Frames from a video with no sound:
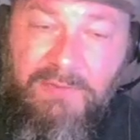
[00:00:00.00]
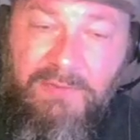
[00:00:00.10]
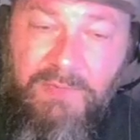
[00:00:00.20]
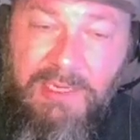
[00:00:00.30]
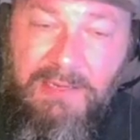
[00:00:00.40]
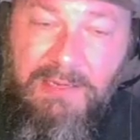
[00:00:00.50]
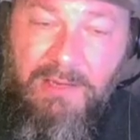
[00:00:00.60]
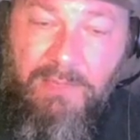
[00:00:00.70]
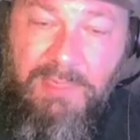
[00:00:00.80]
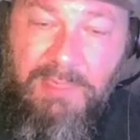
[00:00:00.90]
weekend.
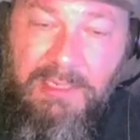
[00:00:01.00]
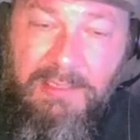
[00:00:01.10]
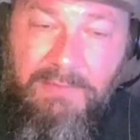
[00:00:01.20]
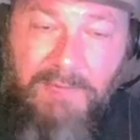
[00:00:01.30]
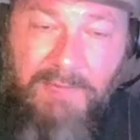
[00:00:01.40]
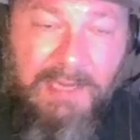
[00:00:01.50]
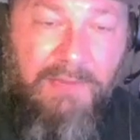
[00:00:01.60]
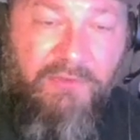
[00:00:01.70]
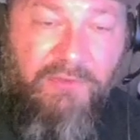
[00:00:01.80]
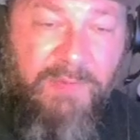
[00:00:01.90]
I'll be right now.
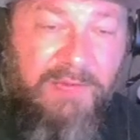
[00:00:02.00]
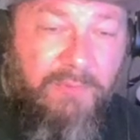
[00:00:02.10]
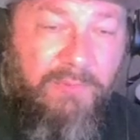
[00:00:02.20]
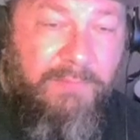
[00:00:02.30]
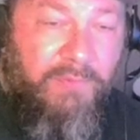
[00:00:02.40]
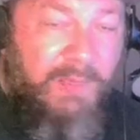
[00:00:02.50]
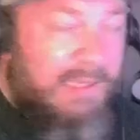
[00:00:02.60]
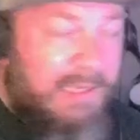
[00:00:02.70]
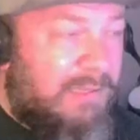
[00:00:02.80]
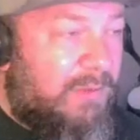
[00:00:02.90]
The Space Wolves are winning
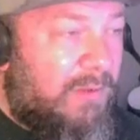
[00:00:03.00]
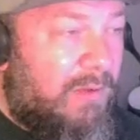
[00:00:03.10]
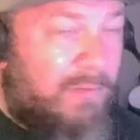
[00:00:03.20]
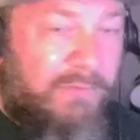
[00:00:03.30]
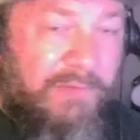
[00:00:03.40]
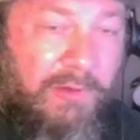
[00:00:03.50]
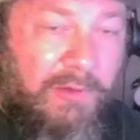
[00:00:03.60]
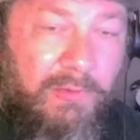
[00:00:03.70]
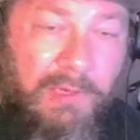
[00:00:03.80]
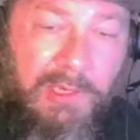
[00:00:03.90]
in the poll, so